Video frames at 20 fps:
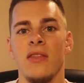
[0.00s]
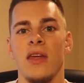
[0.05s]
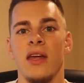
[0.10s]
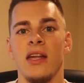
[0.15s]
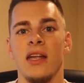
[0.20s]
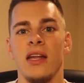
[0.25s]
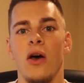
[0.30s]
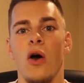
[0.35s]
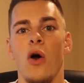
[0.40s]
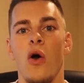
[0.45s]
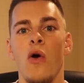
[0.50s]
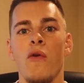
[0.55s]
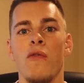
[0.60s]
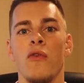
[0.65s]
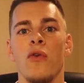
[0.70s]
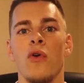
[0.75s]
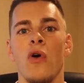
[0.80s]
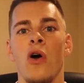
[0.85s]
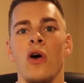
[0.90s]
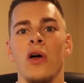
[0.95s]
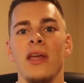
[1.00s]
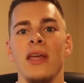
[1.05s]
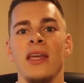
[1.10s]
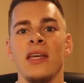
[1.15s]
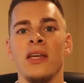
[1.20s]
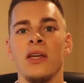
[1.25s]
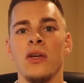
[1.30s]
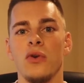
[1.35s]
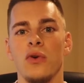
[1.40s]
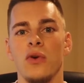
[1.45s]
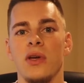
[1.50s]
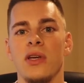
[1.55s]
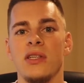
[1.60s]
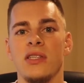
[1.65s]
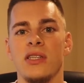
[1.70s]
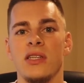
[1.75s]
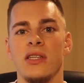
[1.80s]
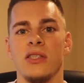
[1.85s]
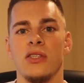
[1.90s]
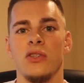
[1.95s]
that it overall
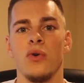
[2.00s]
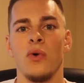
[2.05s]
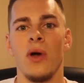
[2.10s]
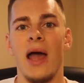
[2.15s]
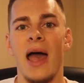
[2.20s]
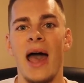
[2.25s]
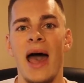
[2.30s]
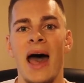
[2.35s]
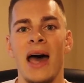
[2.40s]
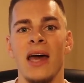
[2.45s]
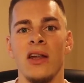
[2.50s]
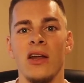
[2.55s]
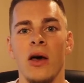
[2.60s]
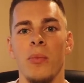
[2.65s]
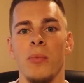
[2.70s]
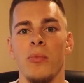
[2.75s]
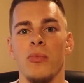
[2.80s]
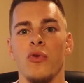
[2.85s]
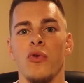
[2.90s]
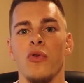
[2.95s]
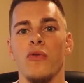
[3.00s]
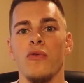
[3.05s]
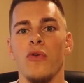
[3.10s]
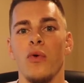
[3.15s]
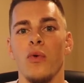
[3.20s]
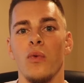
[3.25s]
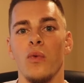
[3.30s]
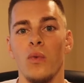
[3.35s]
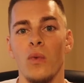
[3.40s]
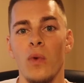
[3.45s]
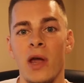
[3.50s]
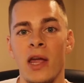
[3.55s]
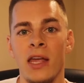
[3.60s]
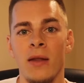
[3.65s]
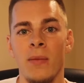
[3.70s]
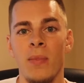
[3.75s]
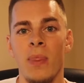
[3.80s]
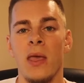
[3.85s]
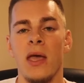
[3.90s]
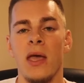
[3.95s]
increases your ad approval rate